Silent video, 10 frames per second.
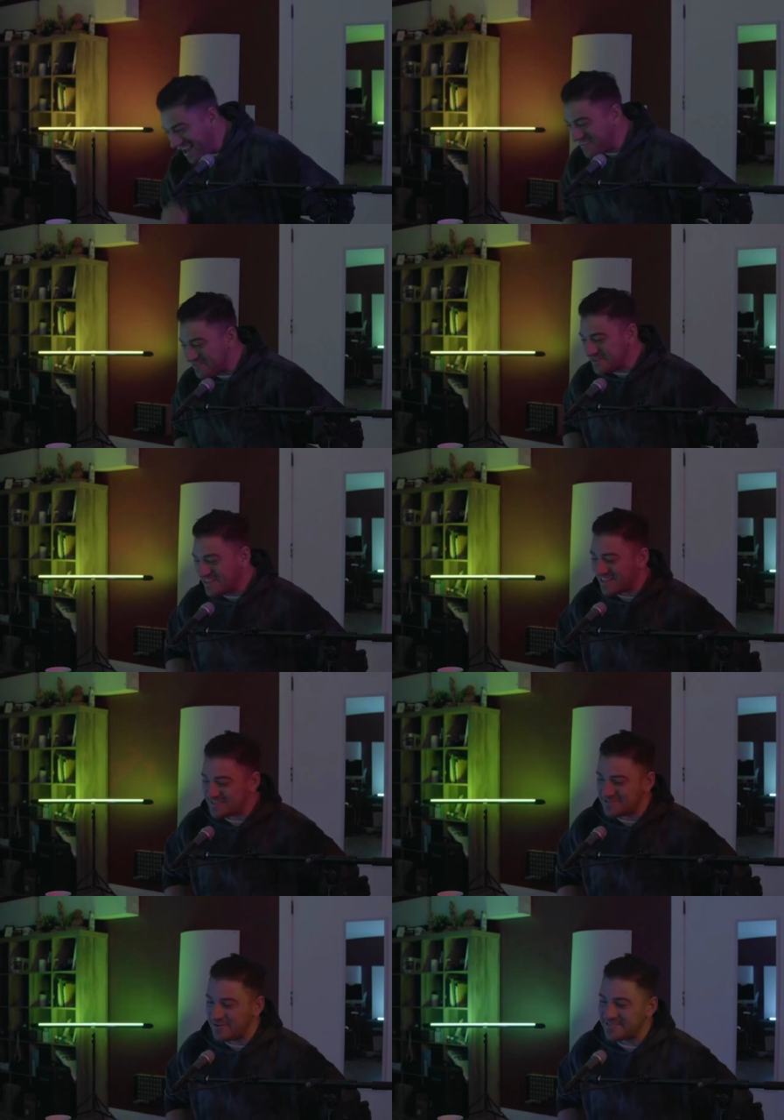we do that
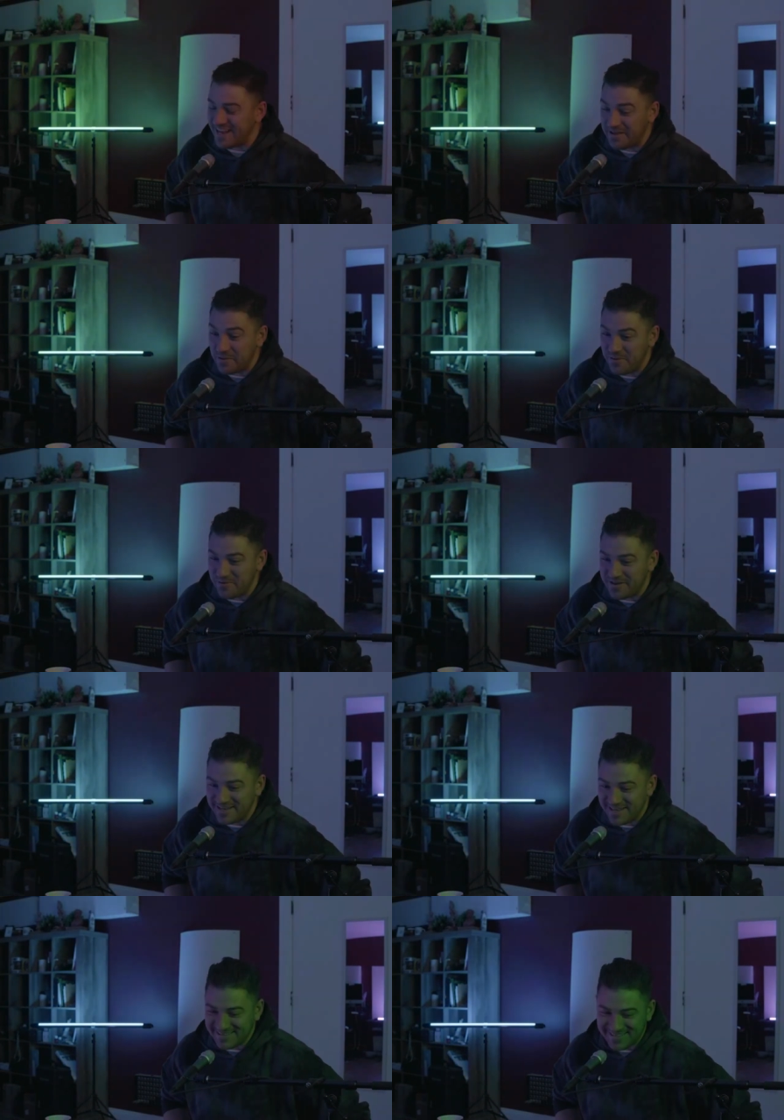story today. Like, whoa, he
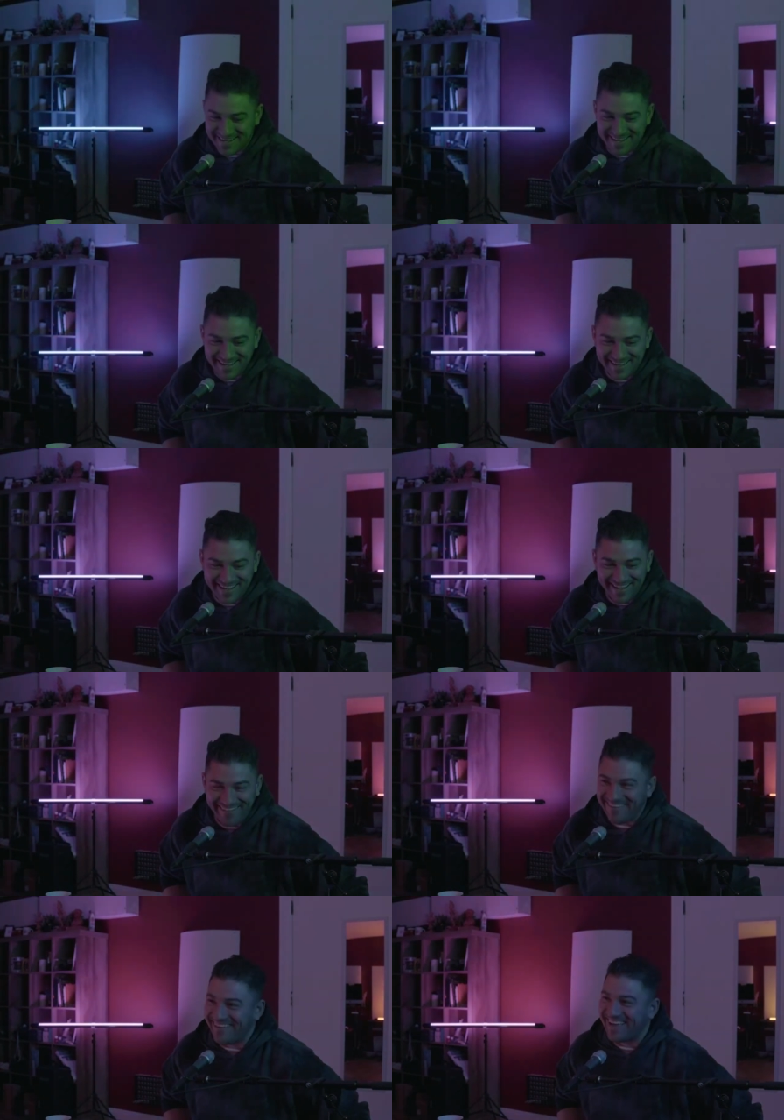did it today.
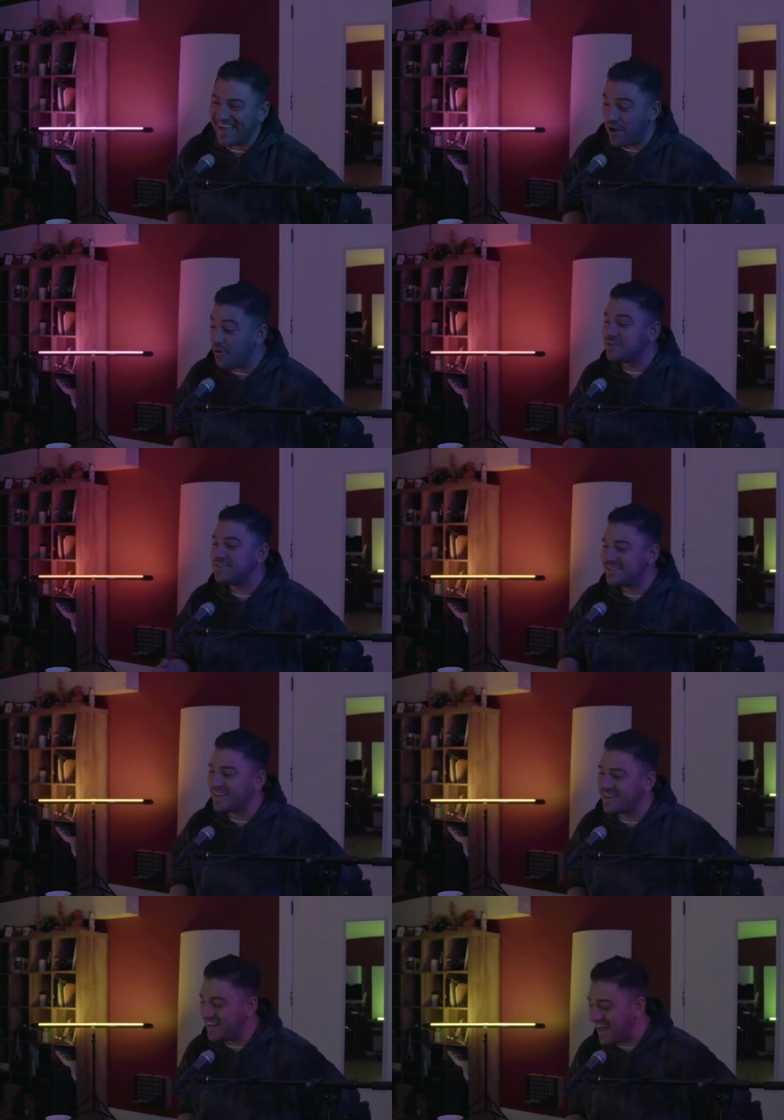Yeah. oh,
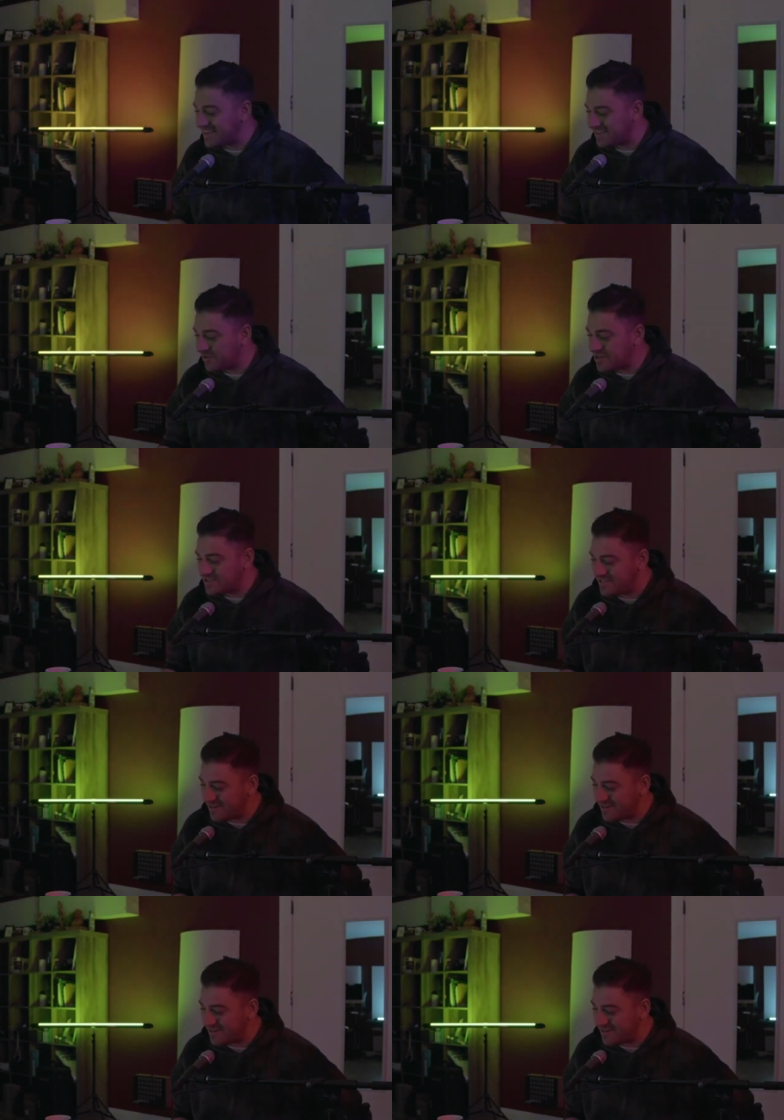did they ask any questions yet